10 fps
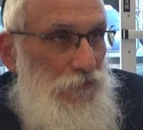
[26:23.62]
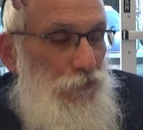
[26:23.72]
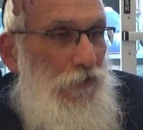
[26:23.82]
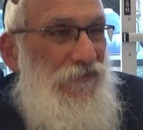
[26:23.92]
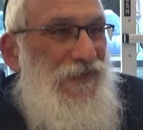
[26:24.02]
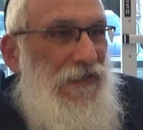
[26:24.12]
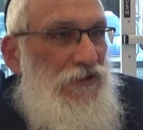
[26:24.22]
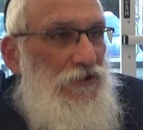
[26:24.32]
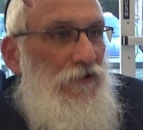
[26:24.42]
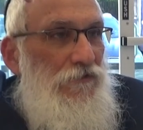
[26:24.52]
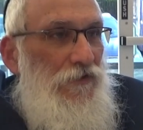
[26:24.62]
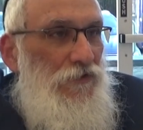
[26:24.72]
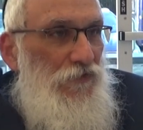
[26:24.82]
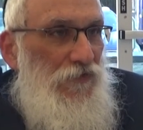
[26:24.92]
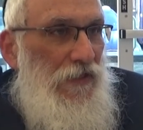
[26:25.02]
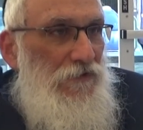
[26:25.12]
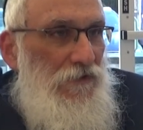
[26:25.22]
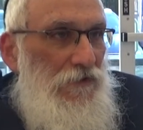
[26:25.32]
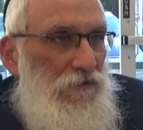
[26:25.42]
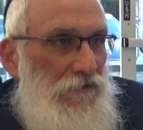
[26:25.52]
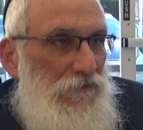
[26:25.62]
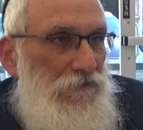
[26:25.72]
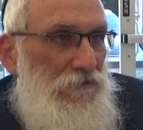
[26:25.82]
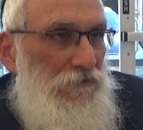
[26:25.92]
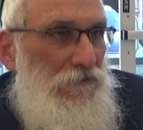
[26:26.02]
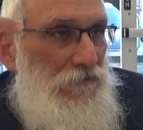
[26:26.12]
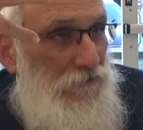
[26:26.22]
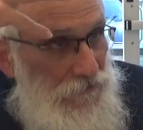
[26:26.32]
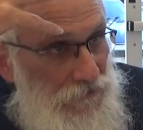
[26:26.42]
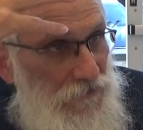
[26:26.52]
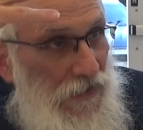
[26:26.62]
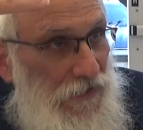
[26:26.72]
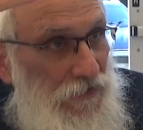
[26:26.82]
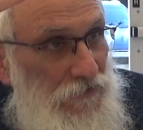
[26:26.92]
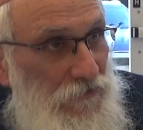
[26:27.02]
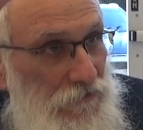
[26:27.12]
revelation of understanding. Got it?